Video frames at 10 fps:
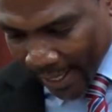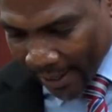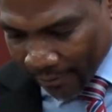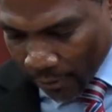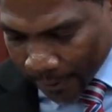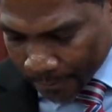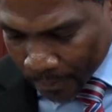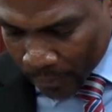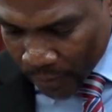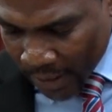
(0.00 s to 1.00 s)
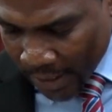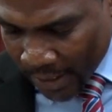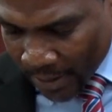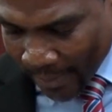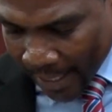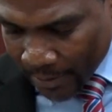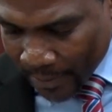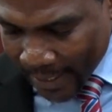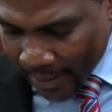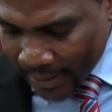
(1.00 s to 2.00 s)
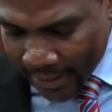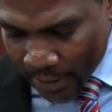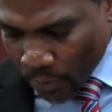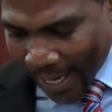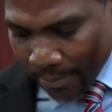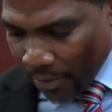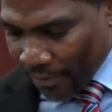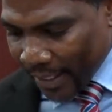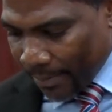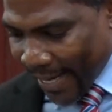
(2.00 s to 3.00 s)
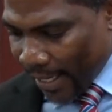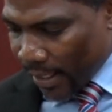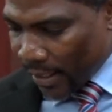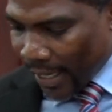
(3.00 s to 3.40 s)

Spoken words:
here for. So, Madam Speaker, this is why I'm moving the bill,